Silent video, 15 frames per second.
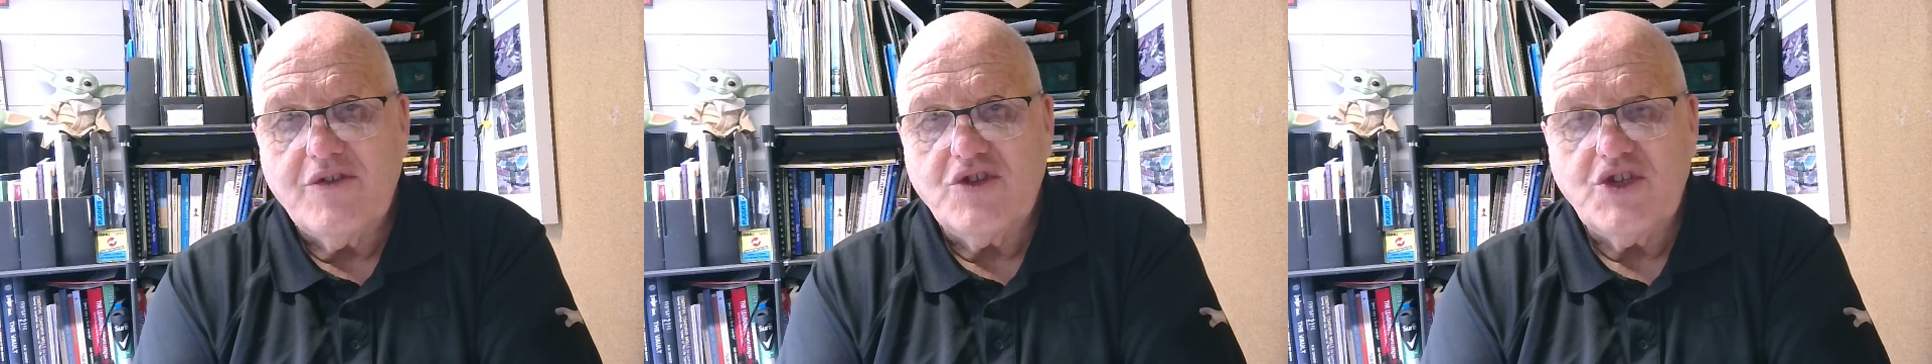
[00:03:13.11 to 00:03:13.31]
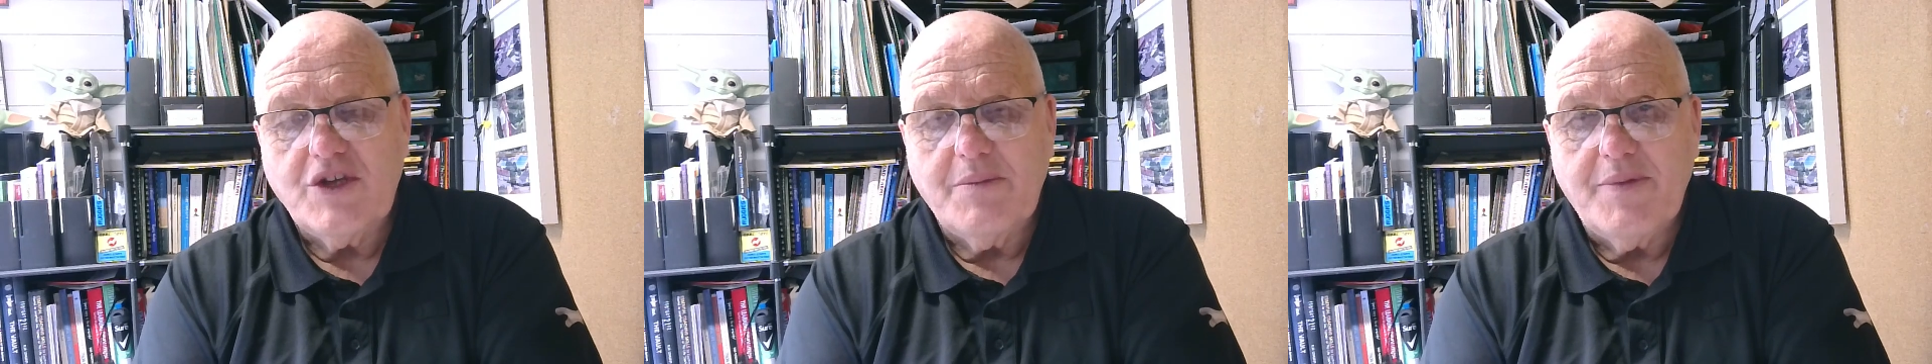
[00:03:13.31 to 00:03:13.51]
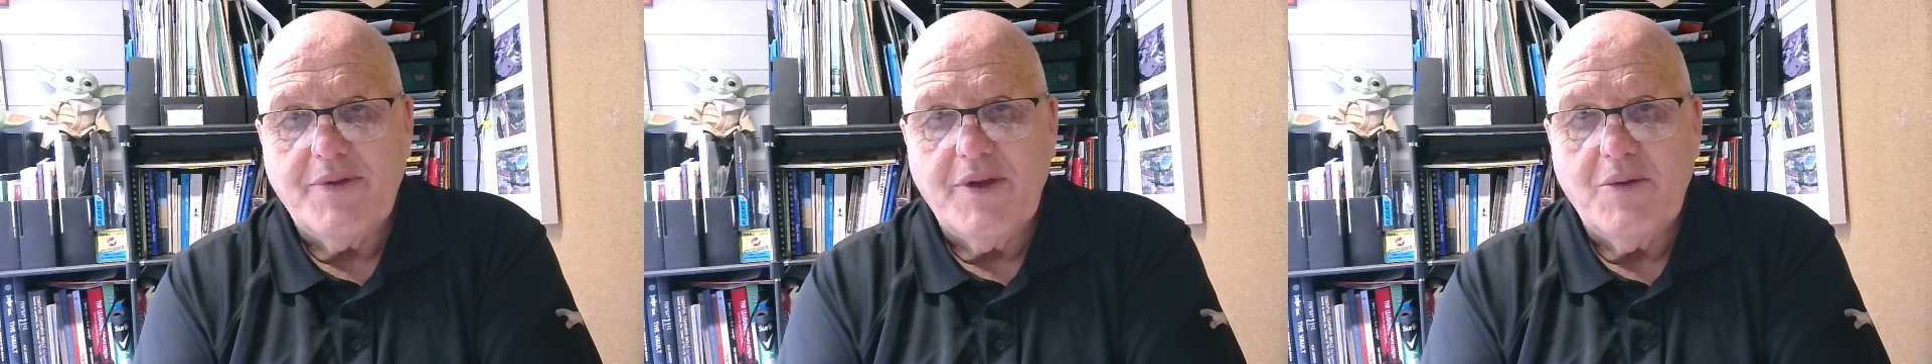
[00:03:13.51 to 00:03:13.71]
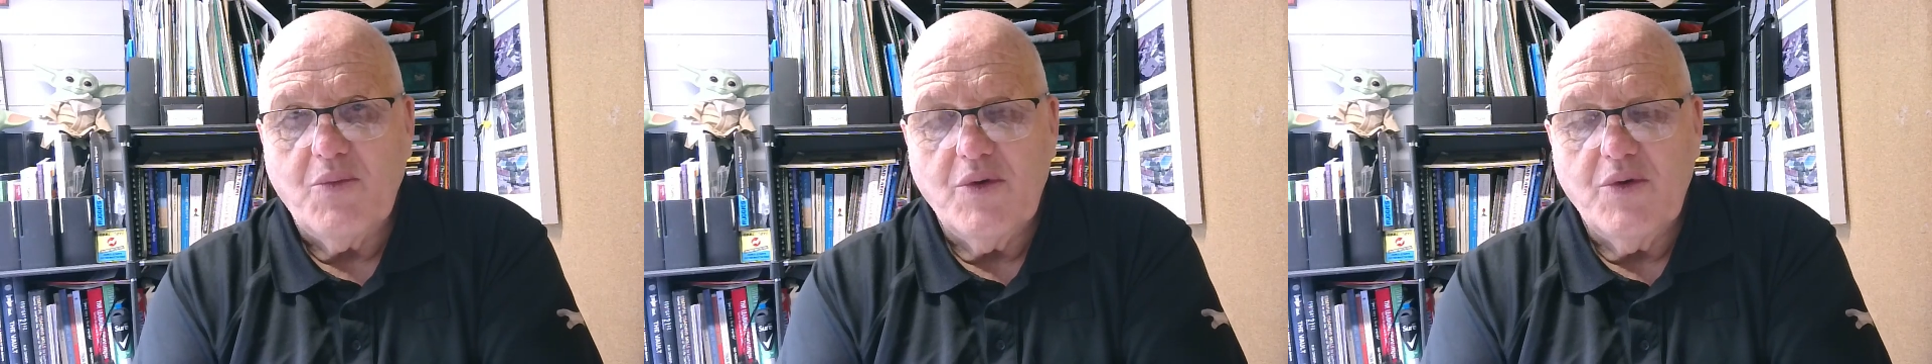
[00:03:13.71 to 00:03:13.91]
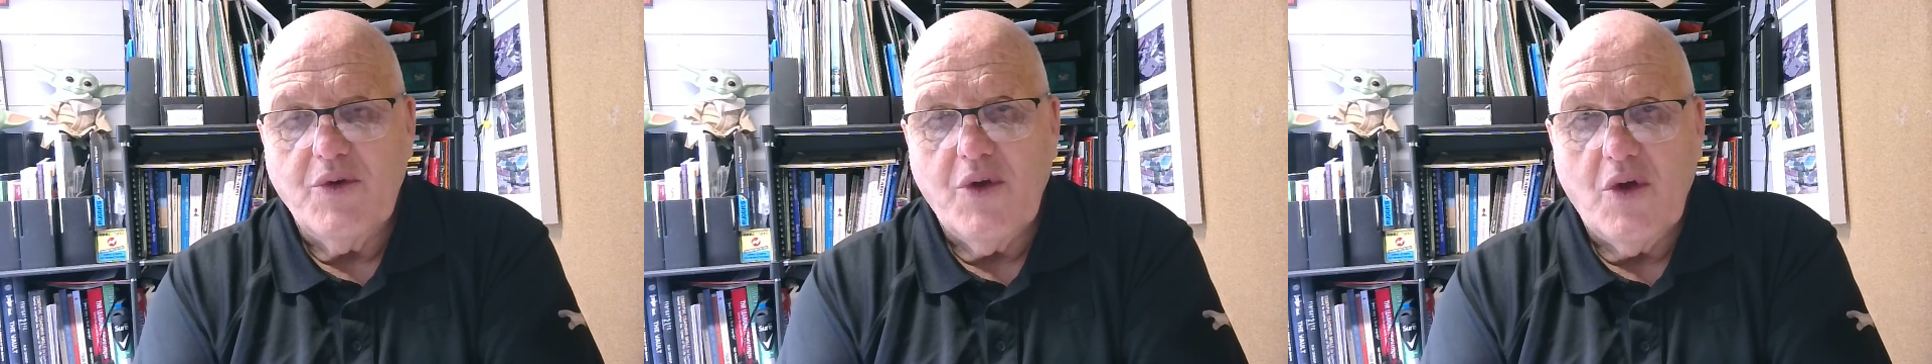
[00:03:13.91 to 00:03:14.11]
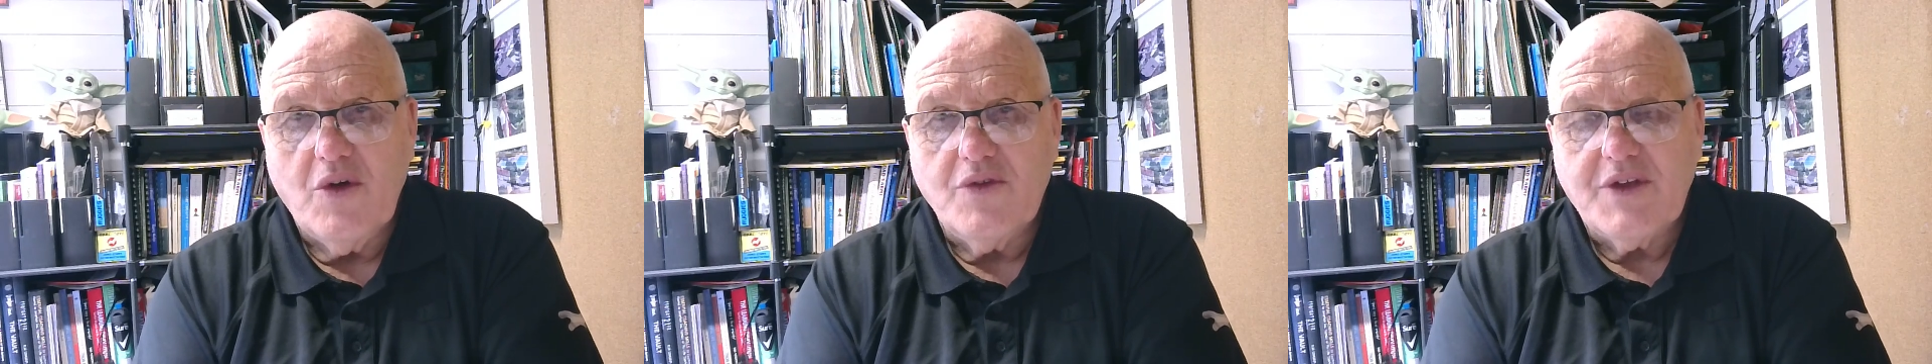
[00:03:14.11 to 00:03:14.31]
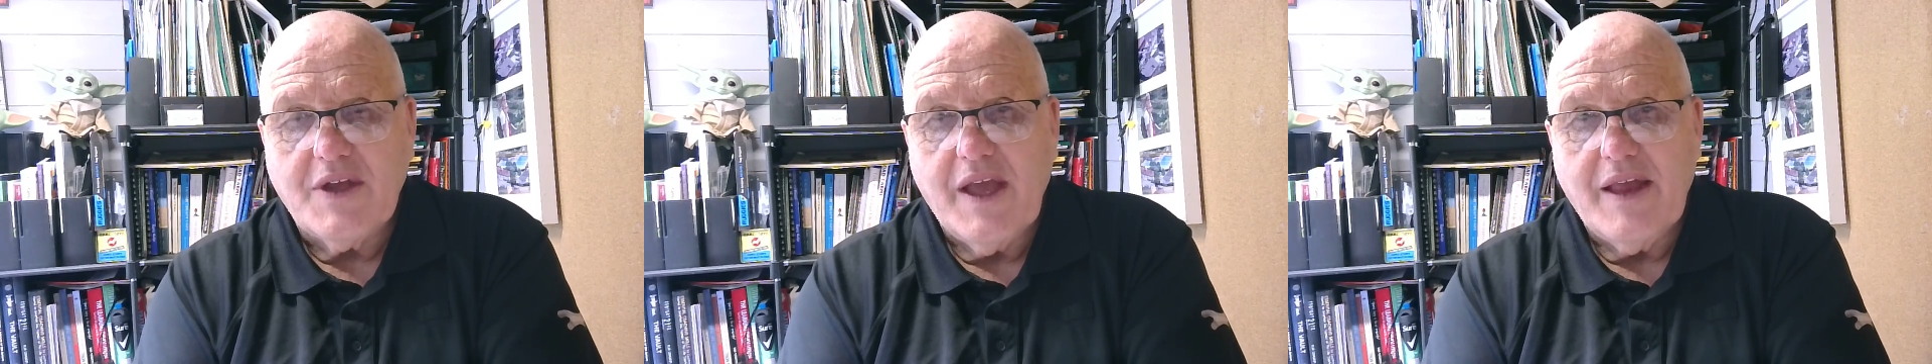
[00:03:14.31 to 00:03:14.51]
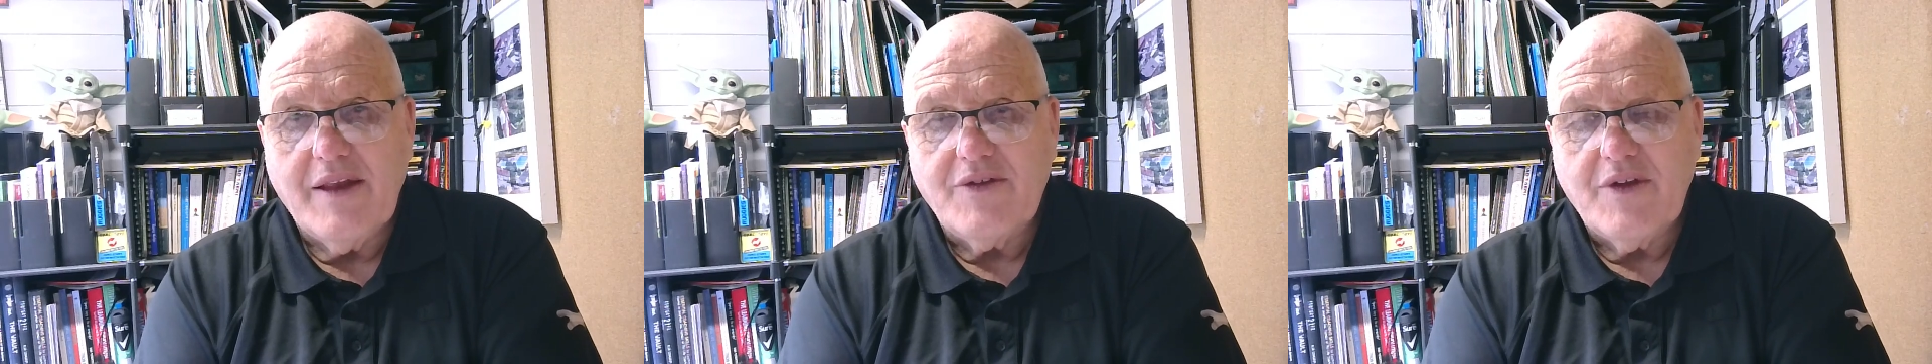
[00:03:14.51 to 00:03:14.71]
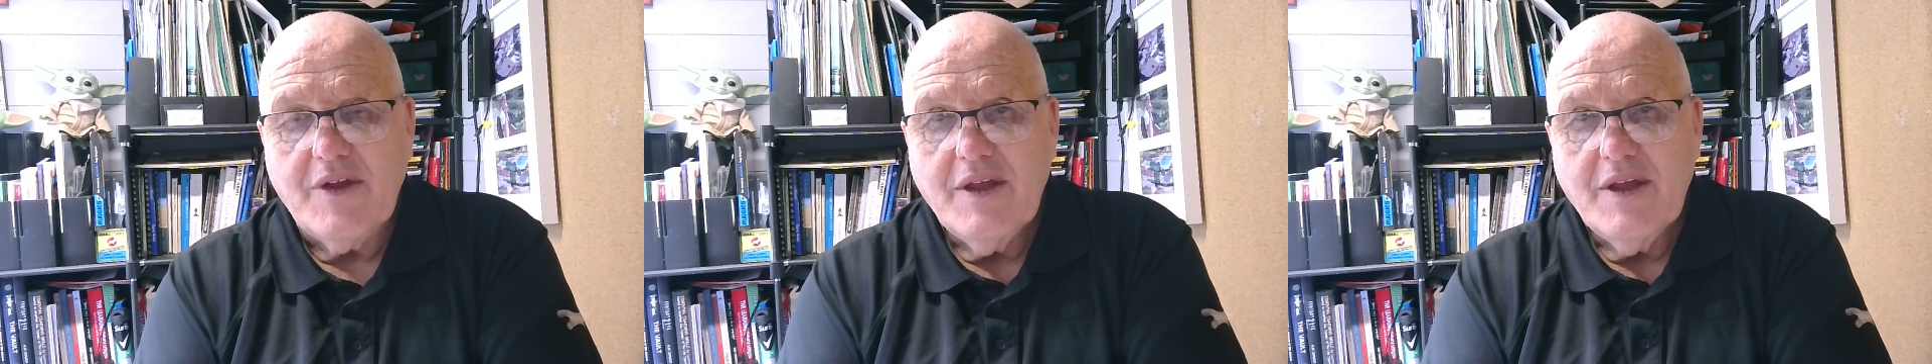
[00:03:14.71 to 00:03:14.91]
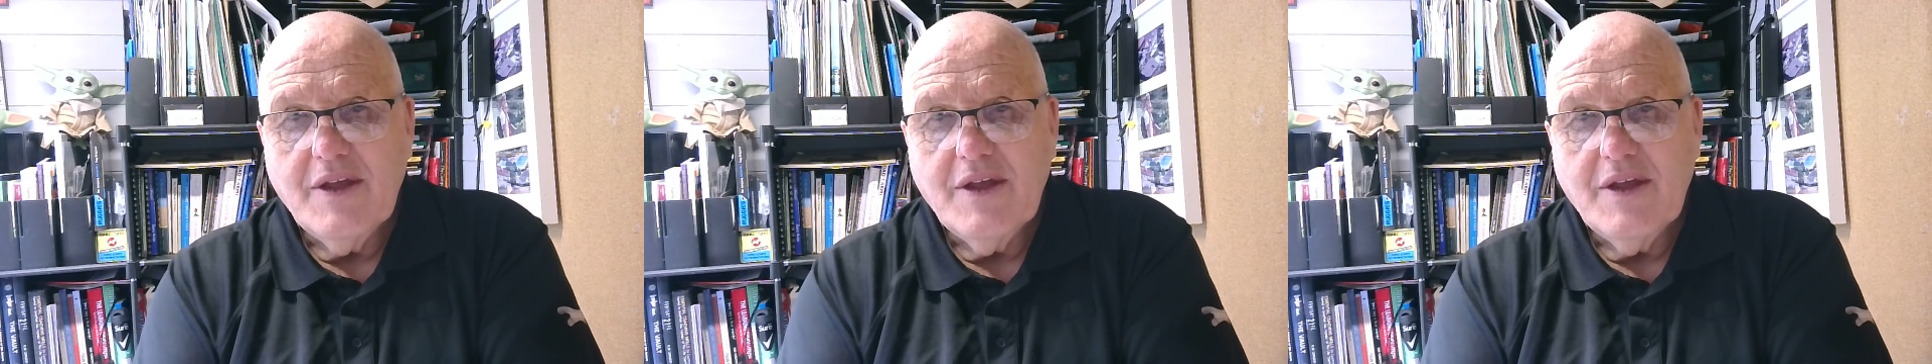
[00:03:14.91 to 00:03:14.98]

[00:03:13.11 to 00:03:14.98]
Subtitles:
chip that will not get